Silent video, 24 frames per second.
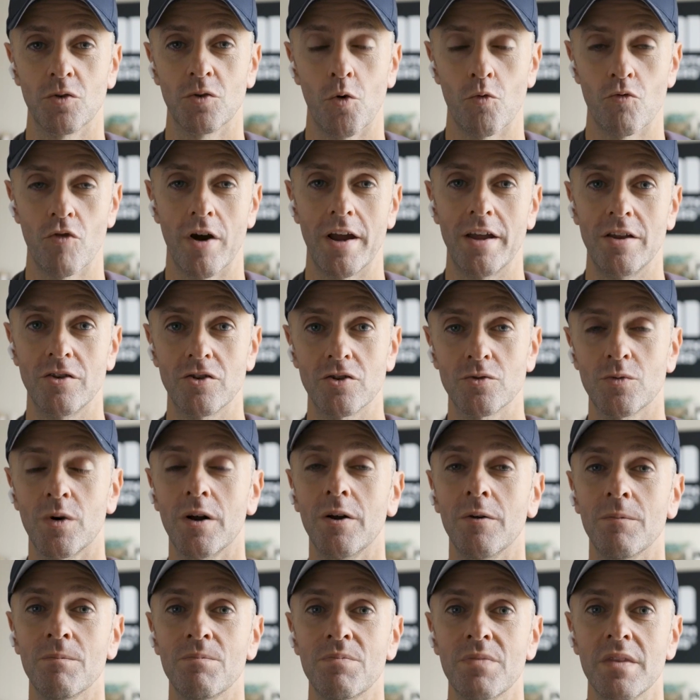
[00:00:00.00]
of range as
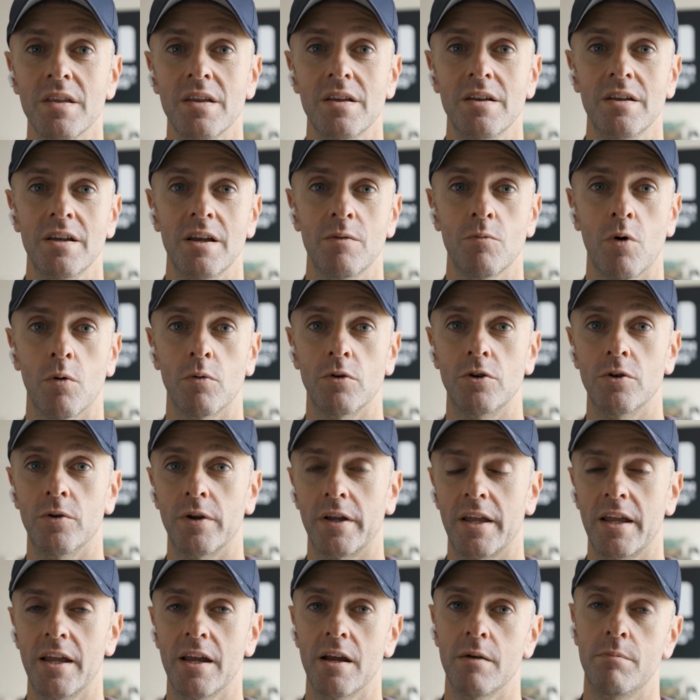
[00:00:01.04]
well in what we're doing
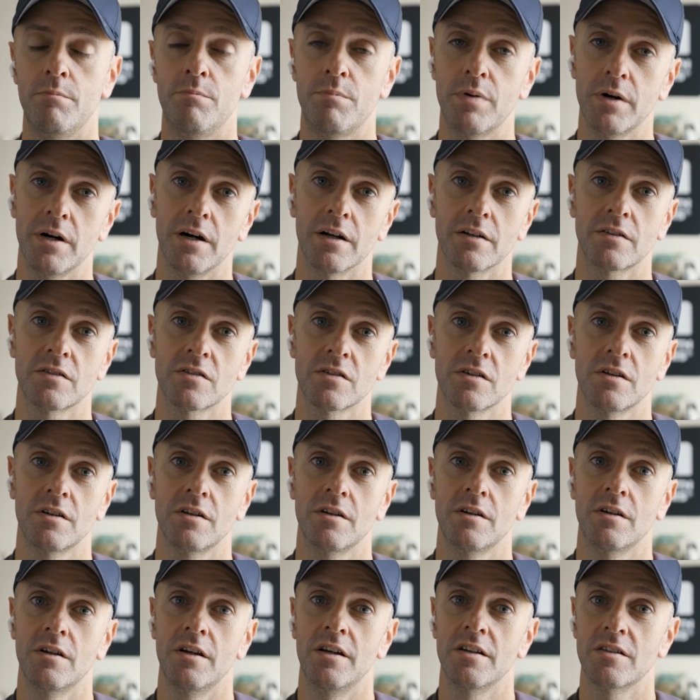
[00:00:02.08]
here. But
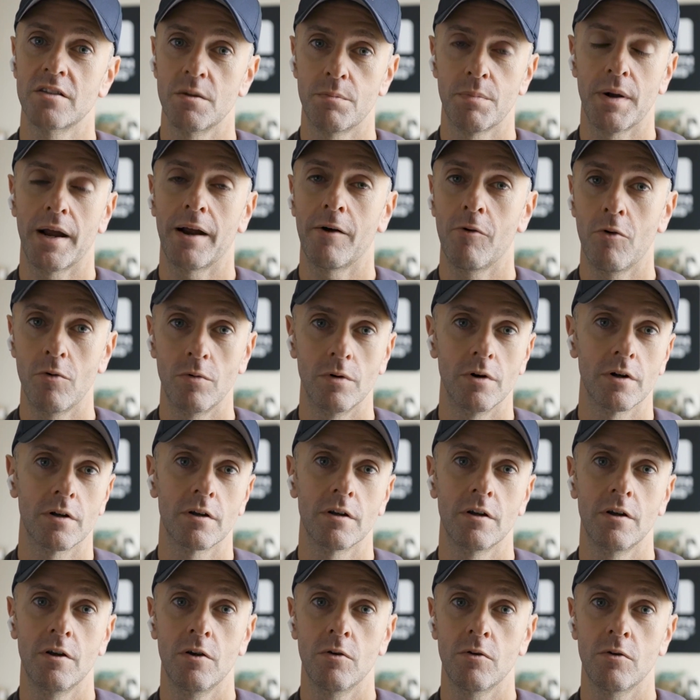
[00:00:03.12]
it's the power work.
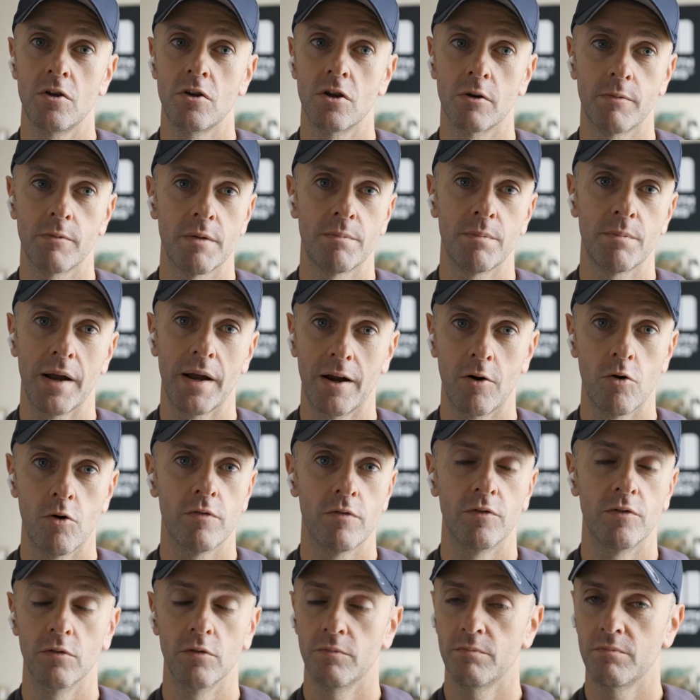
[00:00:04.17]
You've got to be
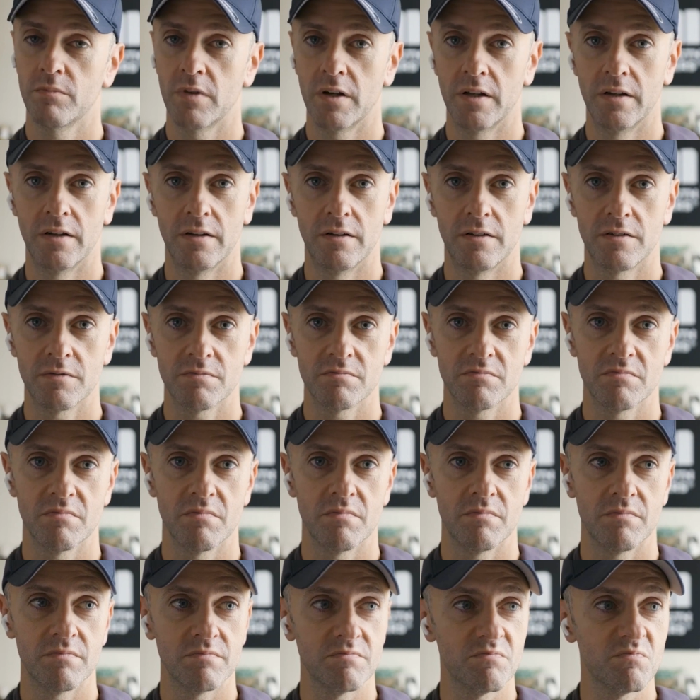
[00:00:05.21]
powerful and
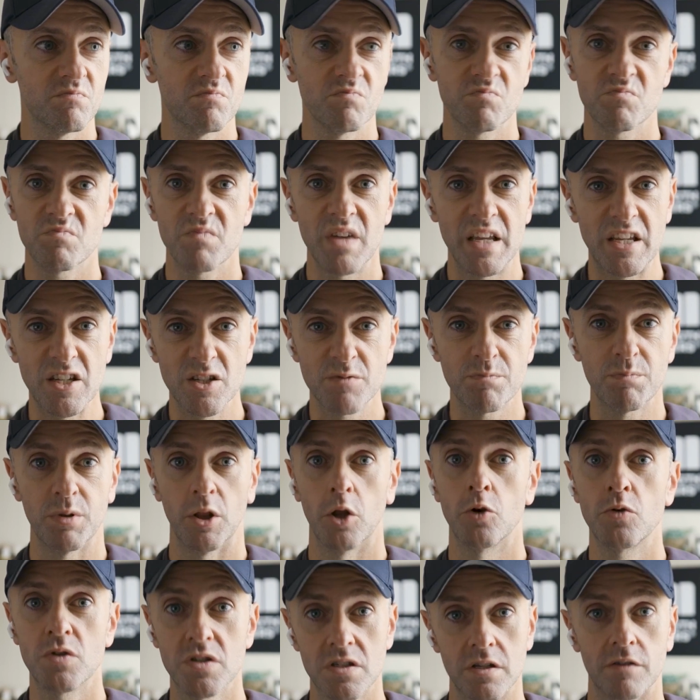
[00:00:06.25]

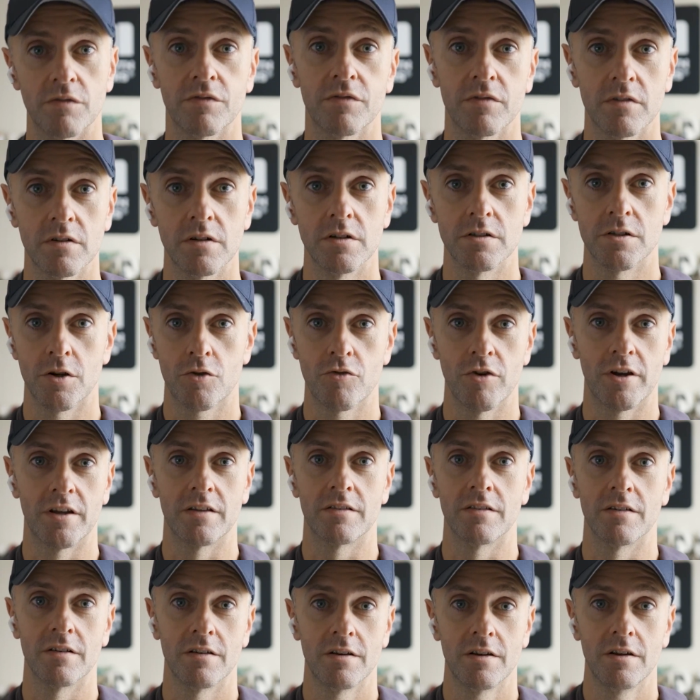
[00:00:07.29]
explosive as a
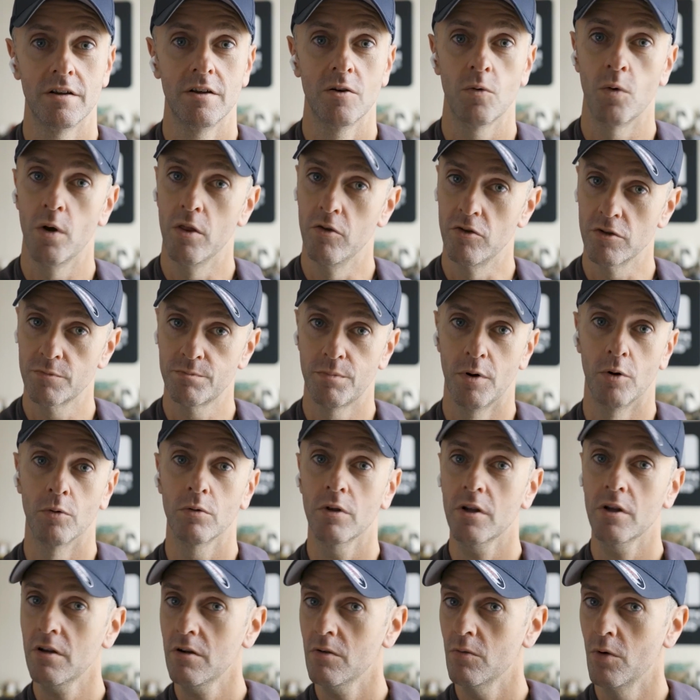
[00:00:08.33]
cricketer whether it's
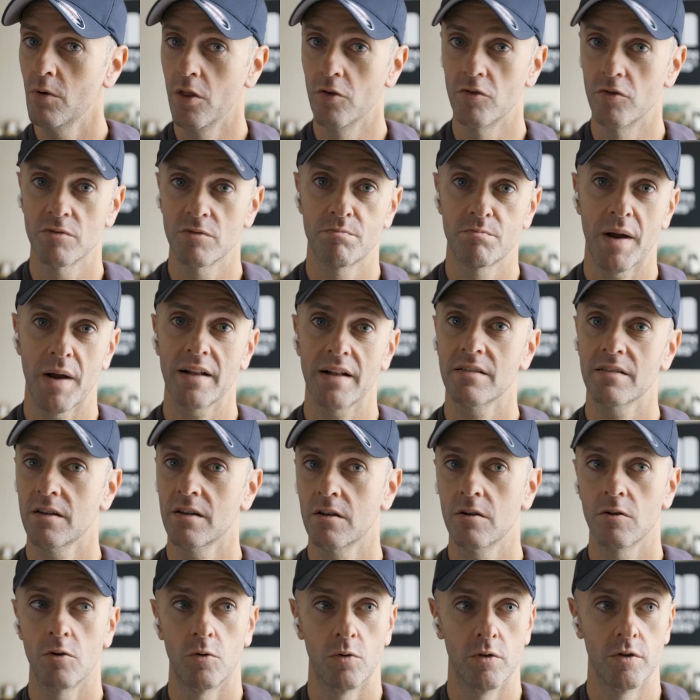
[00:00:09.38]
bowling, whether it's
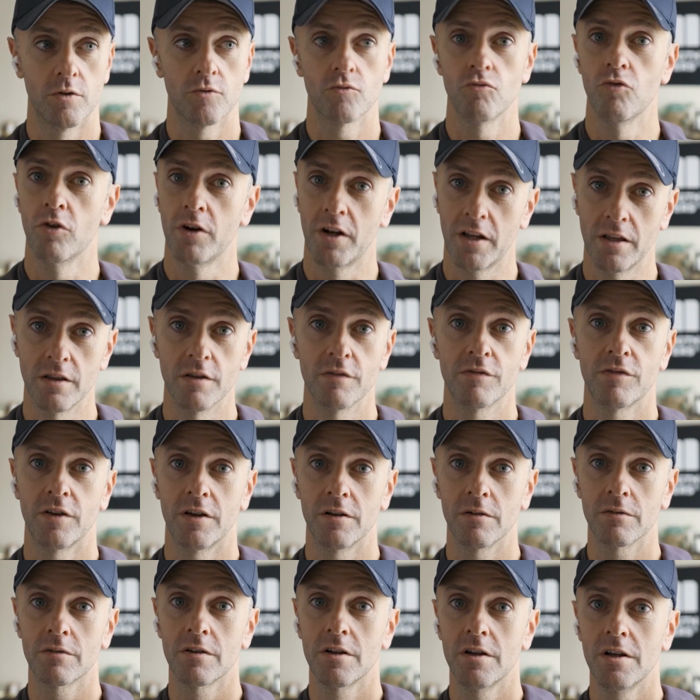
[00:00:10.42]
batting, whether it's running in the
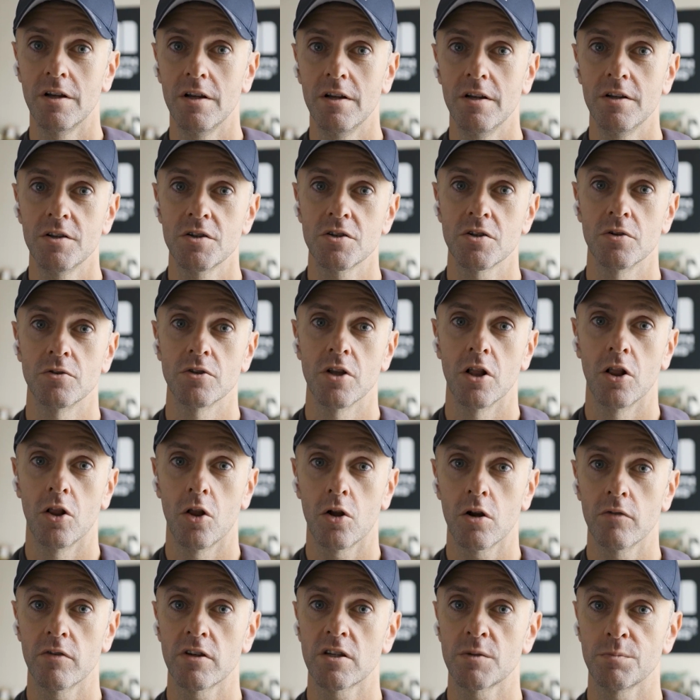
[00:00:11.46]
field. So there's a lot
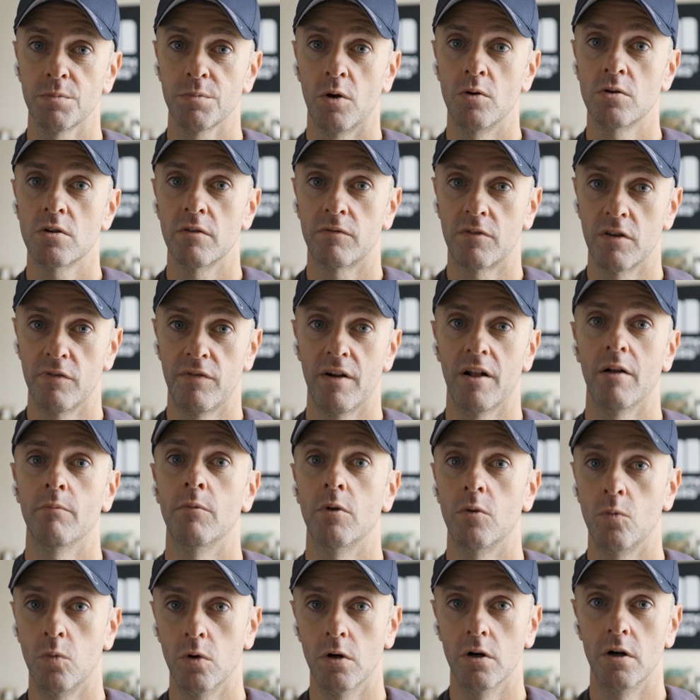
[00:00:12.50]
of explosive
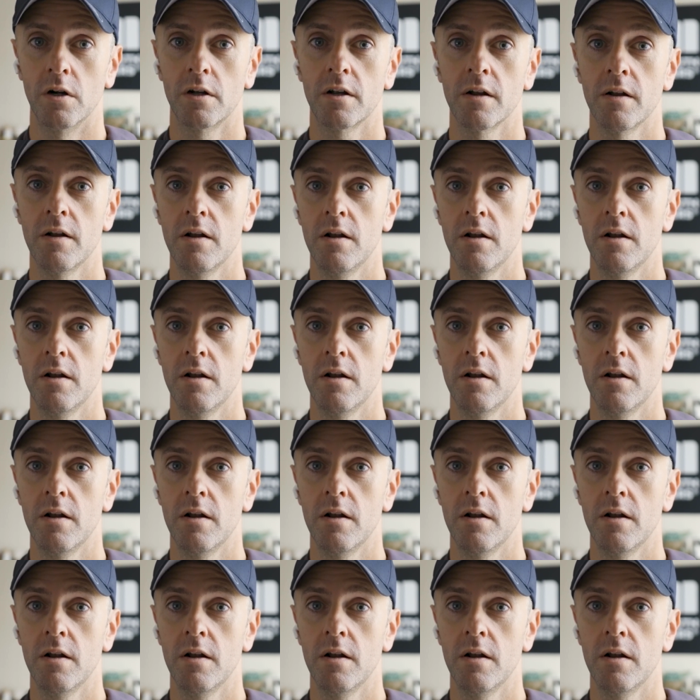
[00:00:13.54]
development work